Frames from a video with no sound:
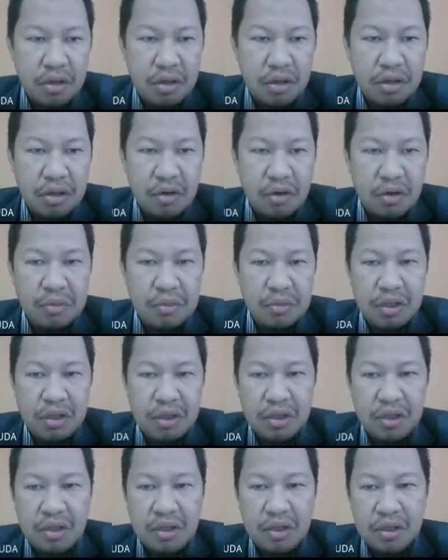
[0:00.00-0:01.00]
normal.
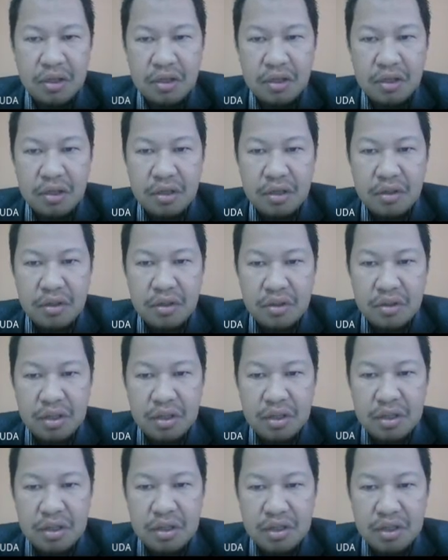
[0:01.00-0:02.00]
So
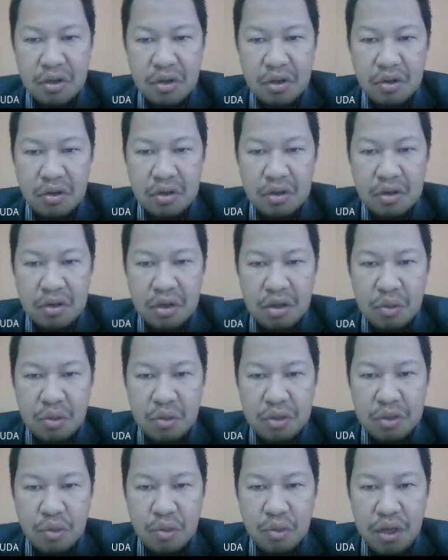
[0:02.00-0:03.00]
this is
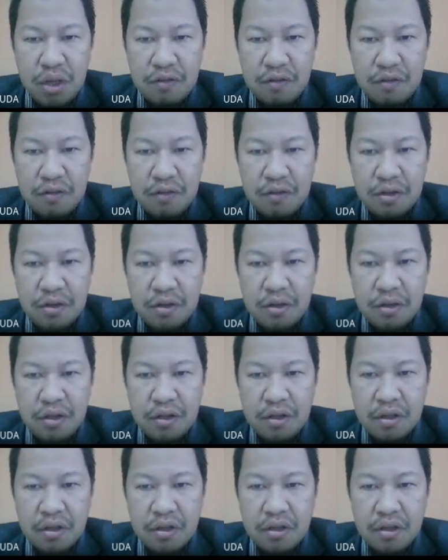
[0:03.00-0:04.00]
continuous wave
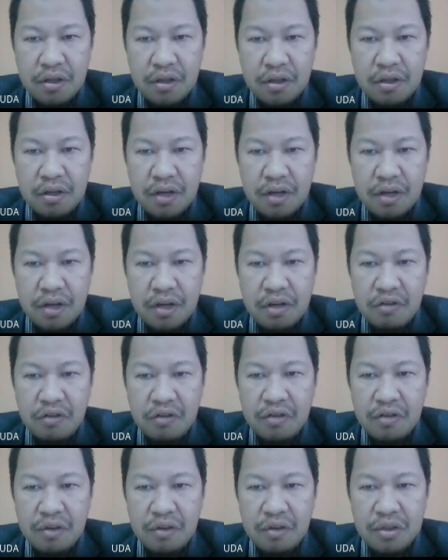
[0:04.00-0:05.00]
radio
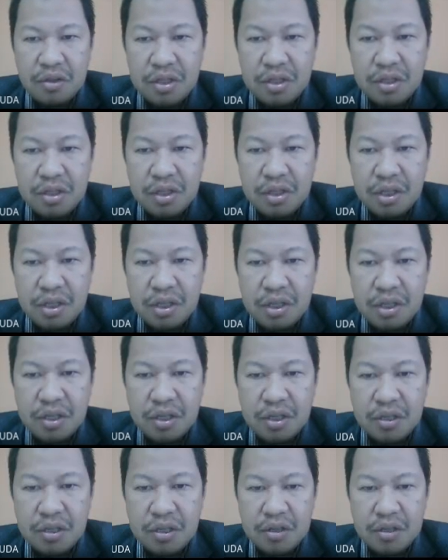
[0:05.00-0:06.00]
frequency signal,
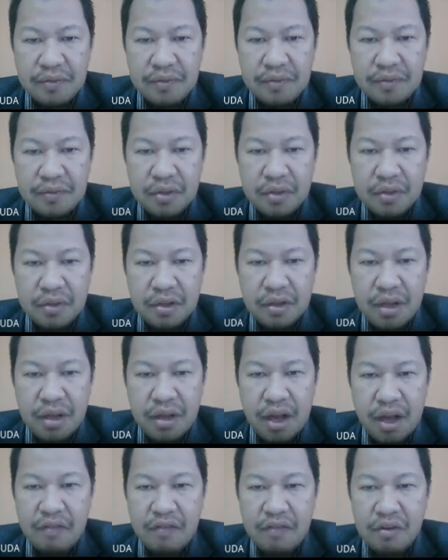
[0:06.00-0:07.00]

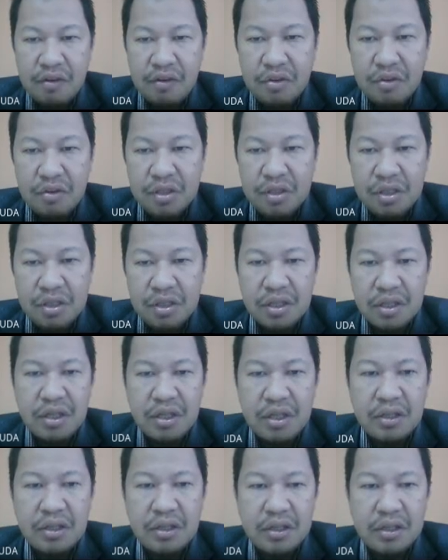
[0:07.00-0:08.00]
high frequency signal,
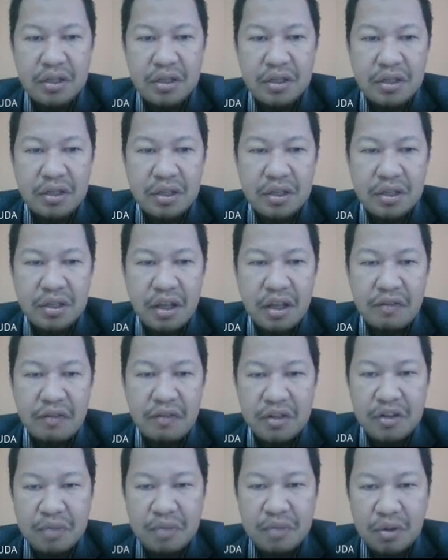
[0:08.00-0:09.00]

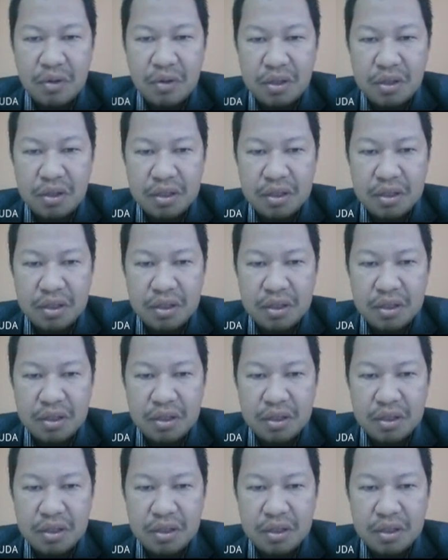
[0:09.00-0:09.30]
average power.